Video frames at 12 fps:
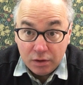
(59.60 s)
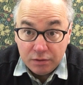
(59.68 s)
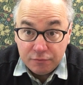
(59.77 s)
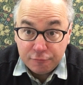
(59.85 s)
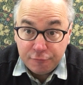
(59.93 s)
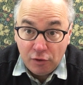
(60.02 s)

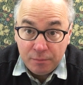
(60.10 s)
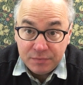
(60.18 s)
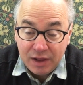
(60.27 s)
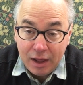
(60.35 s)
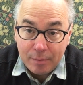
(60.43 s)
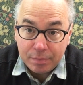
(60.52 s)
firmed
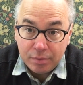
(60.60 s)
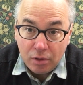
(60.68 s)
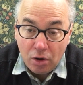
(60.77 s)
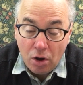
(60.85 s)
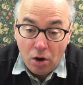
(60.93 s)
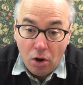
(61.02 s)
up
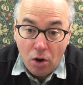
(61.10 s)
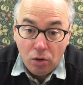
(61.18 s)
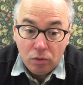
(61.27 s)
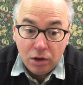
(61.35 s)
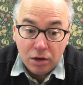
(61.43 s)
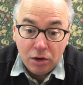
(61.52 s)

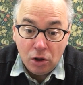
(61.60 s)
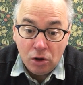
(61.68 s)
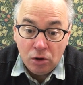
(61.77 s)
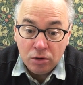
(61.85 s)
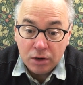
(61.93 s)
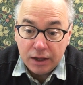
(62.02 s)
all
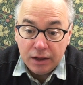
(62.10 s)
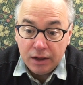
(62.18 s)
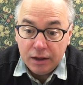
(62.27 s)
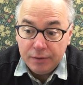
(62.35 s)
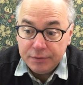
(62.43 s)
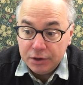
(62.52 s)
along,
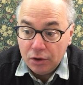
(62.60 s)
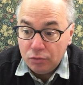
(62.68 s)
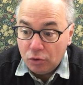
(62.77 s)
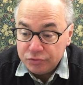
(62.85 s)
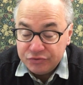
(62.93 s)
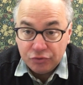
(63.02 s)

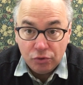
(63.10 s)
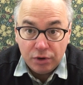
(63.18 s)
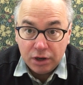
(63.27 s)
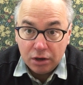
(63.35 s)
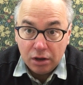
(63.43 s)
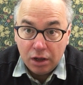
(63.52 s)

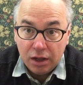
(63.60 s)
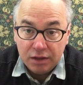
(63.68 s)
during